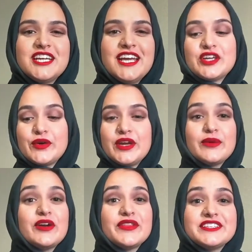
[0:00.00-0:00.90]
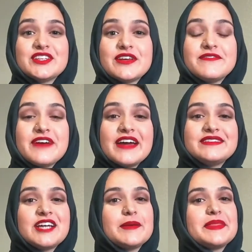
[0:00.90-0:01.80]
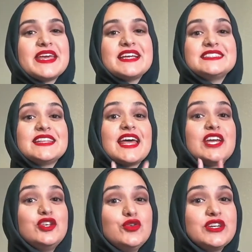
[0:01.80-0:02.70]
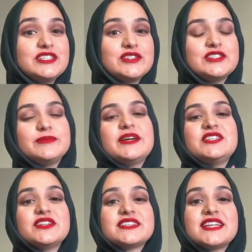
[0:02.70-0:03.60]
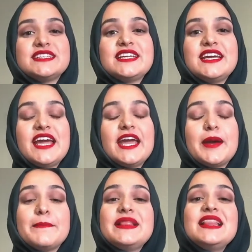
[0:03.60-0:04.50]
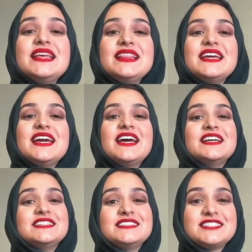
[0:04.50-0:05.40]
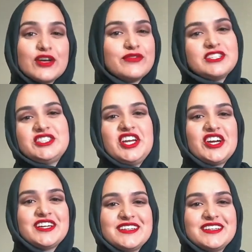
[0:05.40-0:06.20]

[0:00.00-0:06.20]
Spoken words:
So here we go. These are the five top things that you can do to make 2018 a completely selfish year.